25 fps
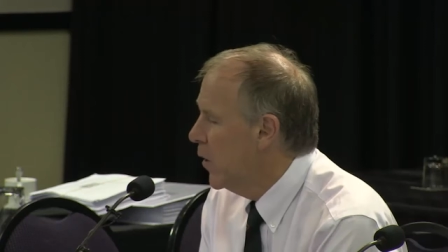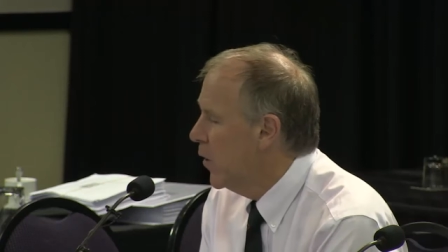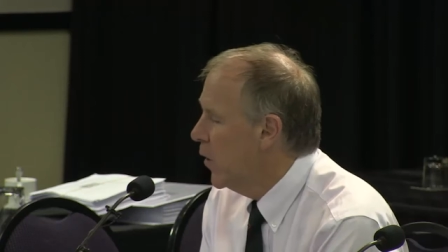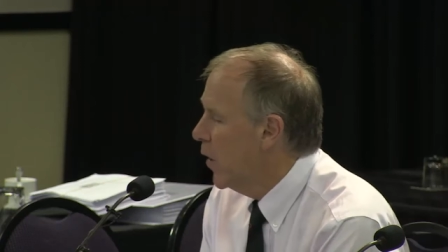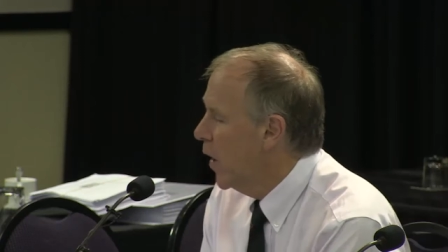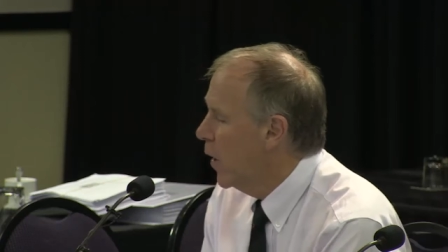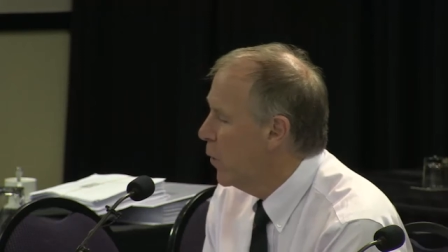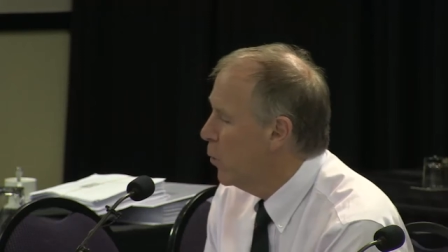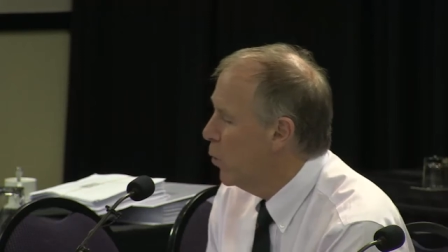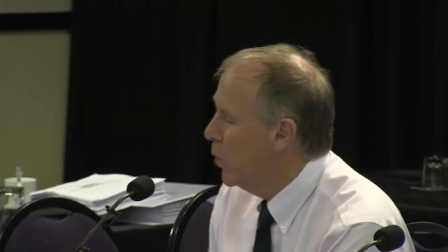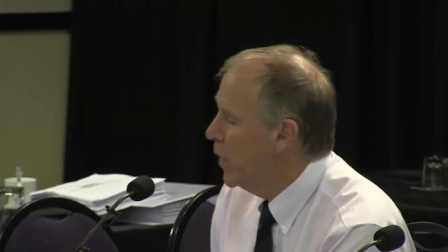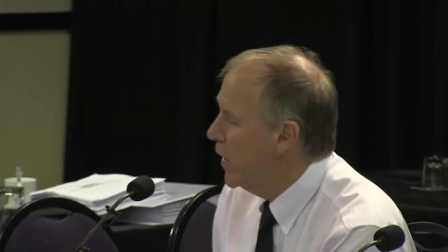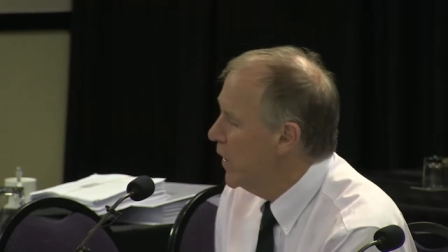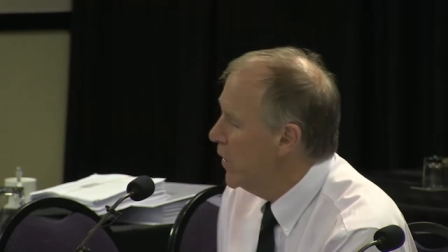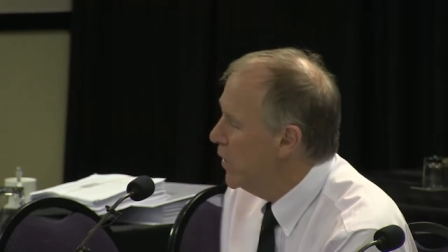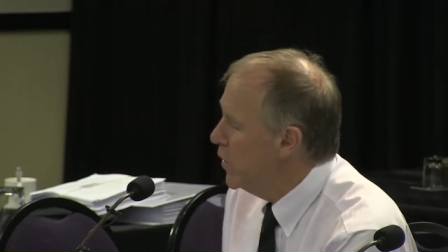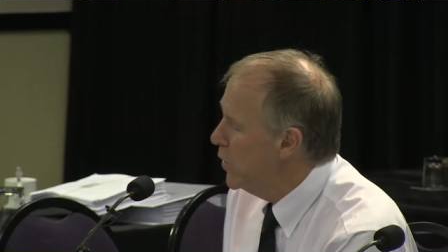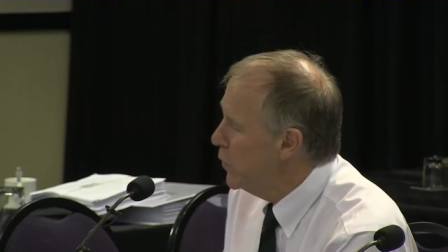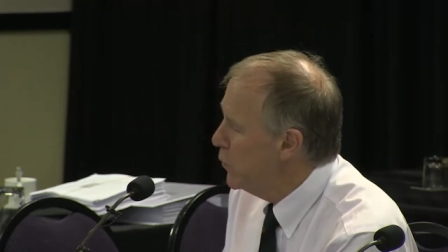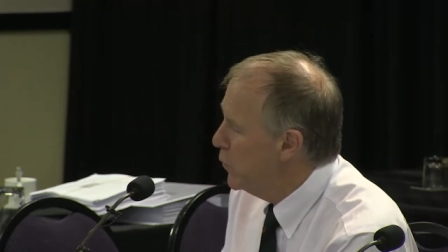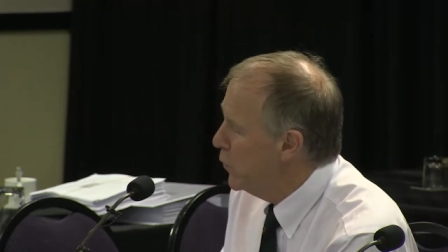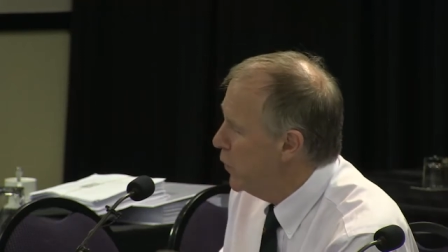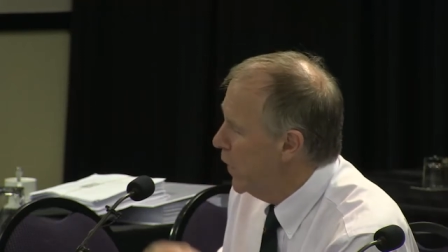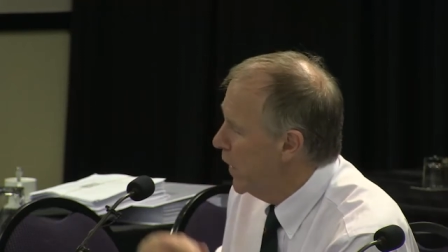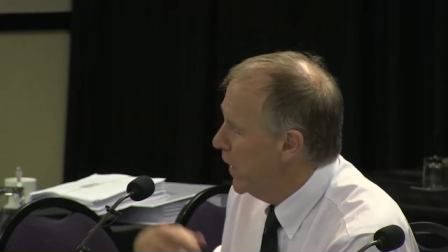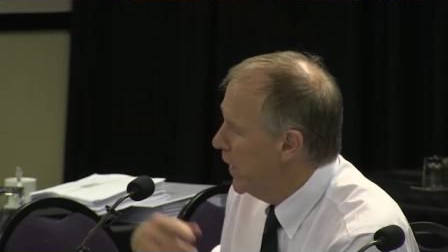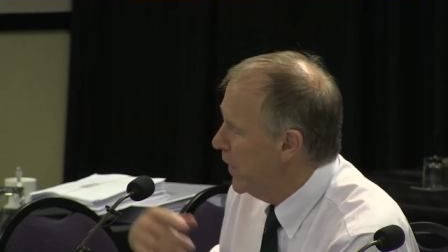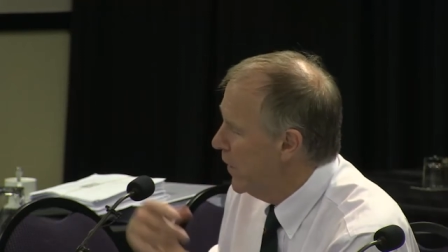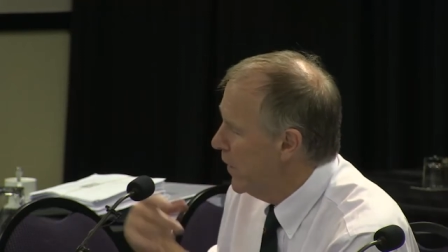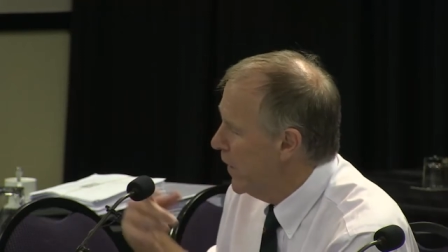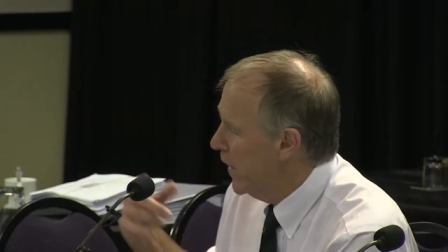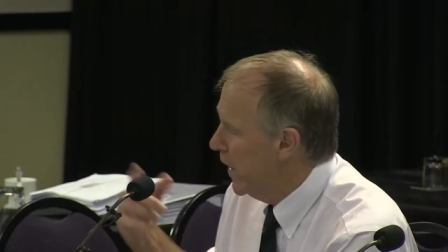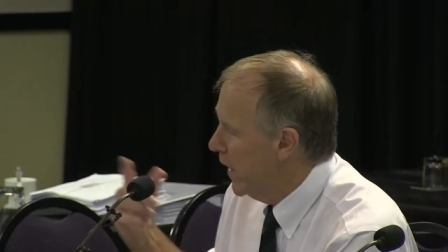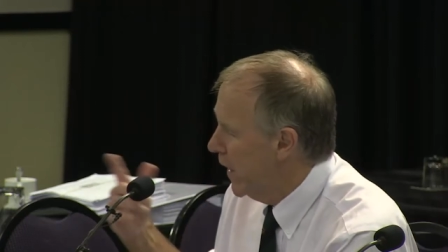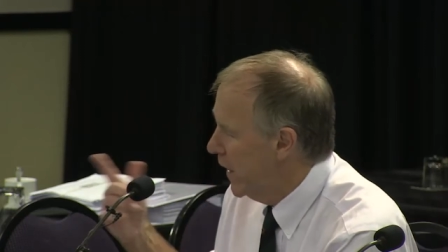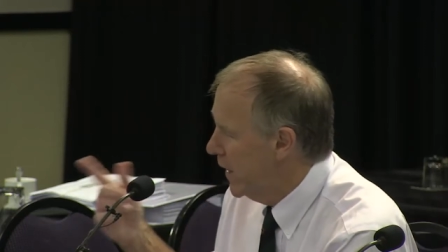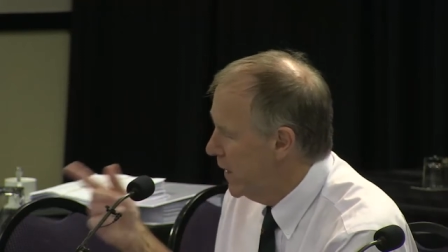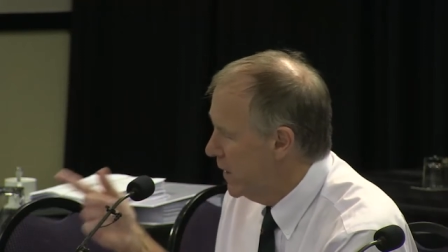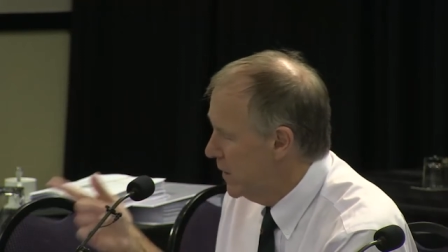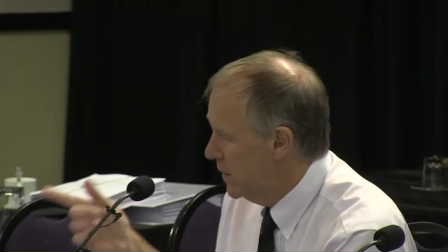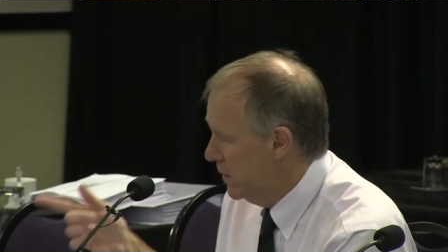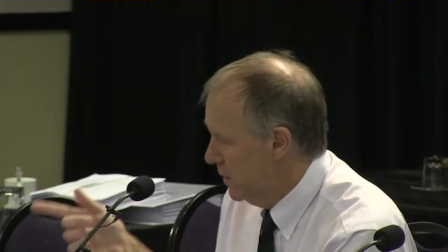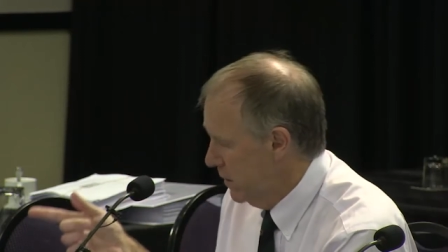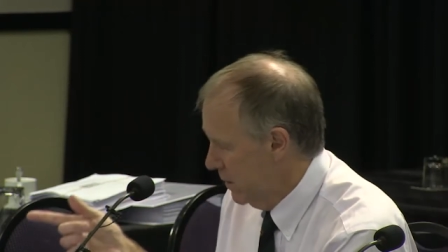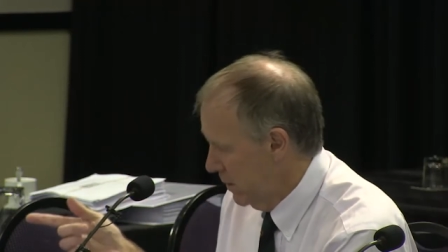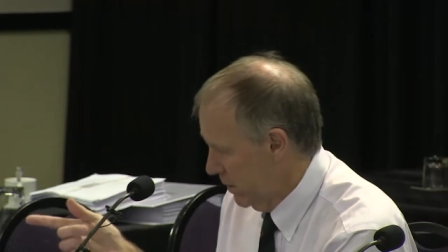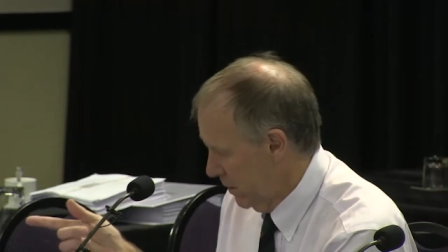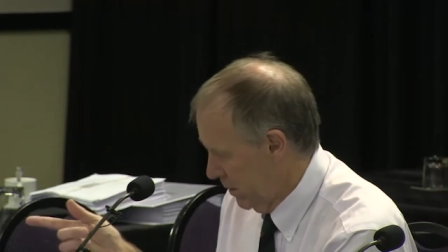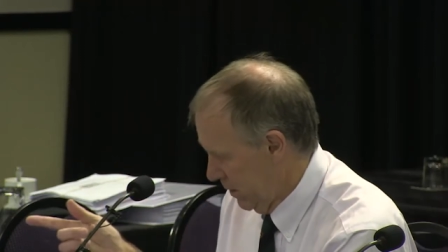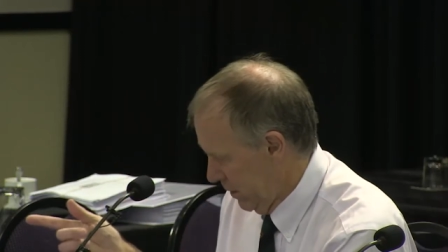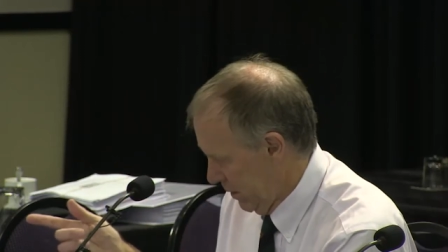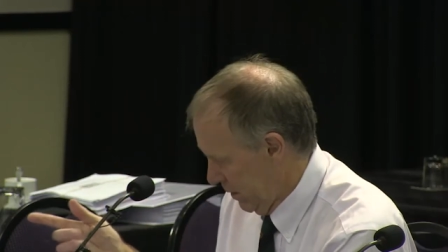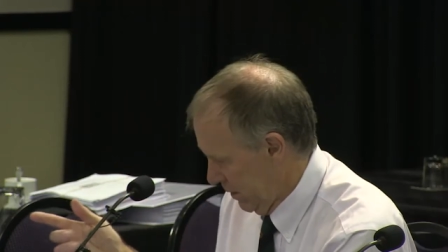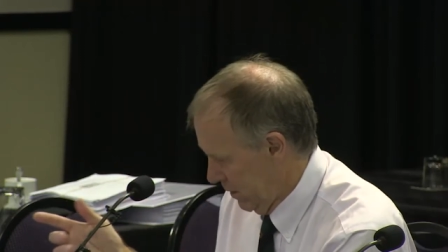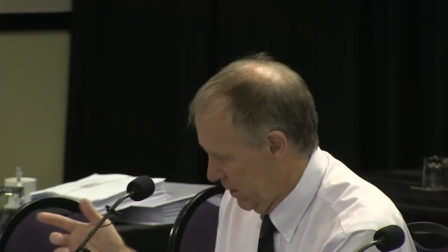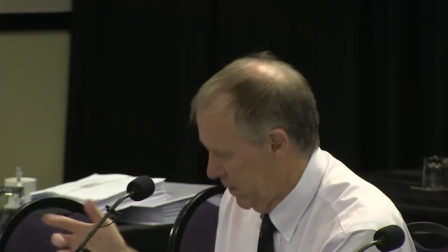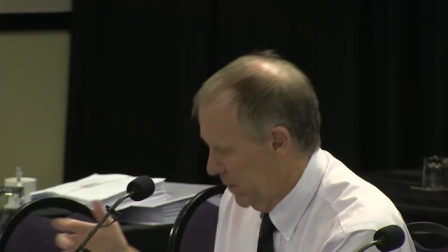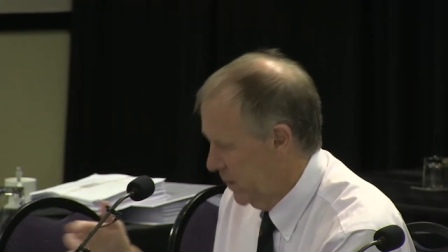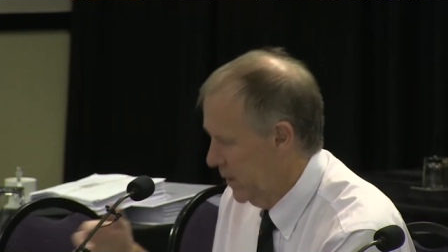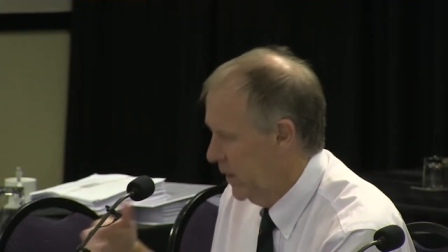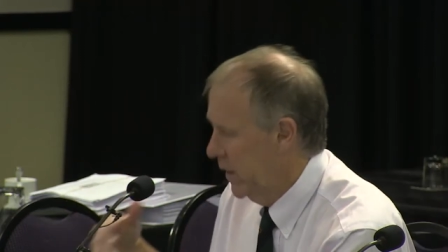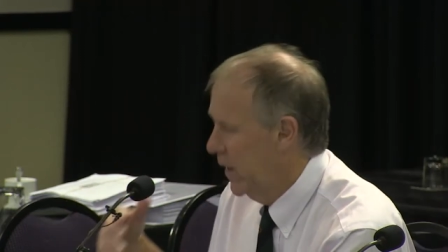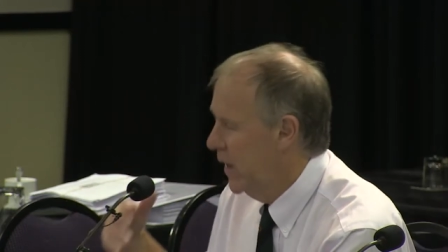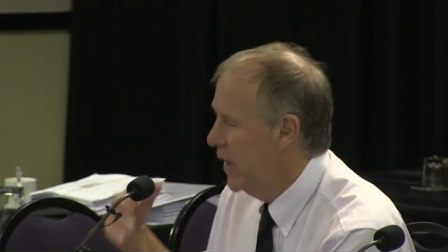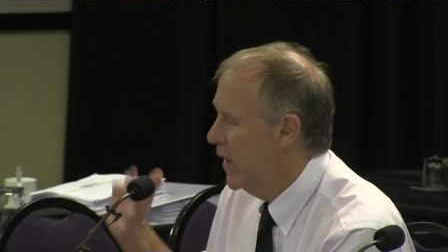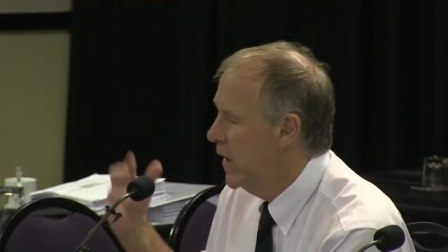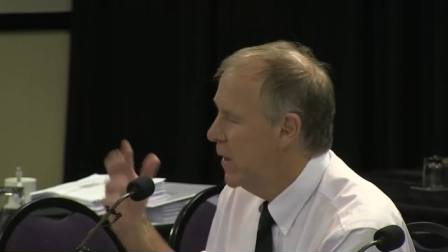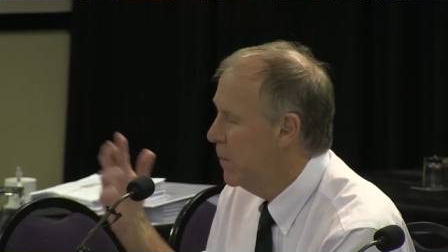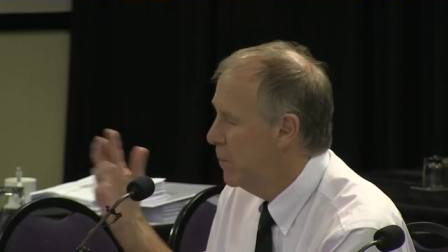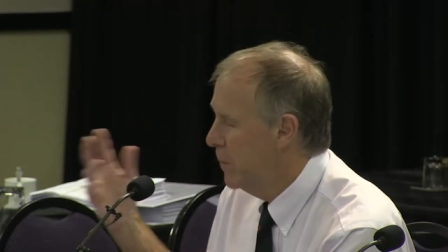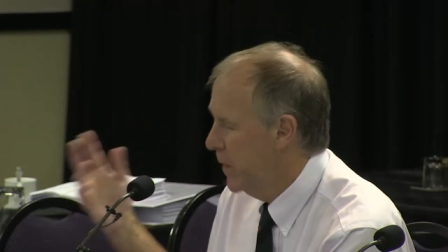And where do you find the iron? In